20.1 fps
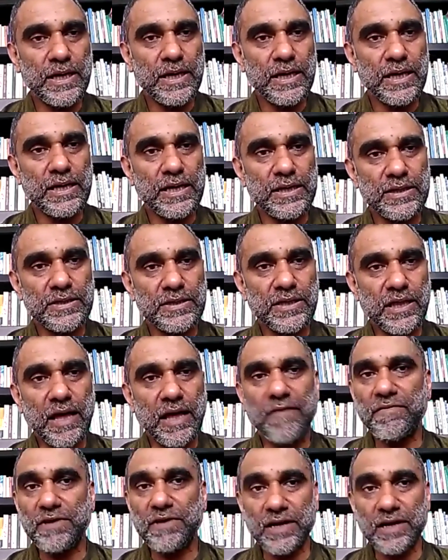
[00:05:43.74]
in South
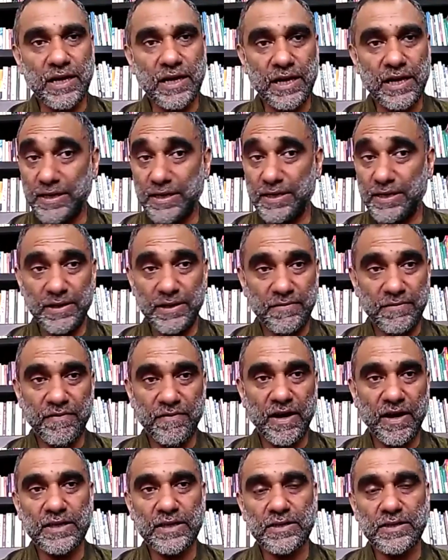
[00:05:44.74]
Africa and, in
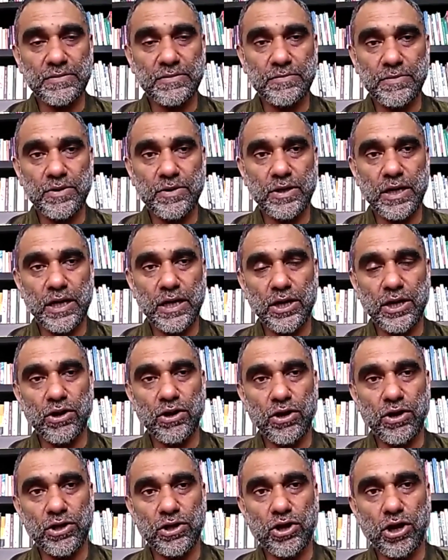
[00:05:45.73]
fact, you know, on
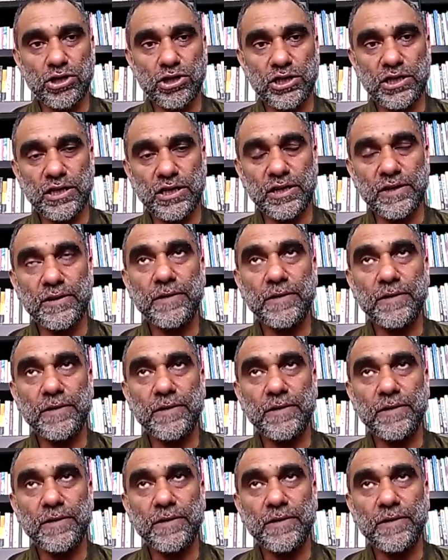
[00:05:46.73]
the continent.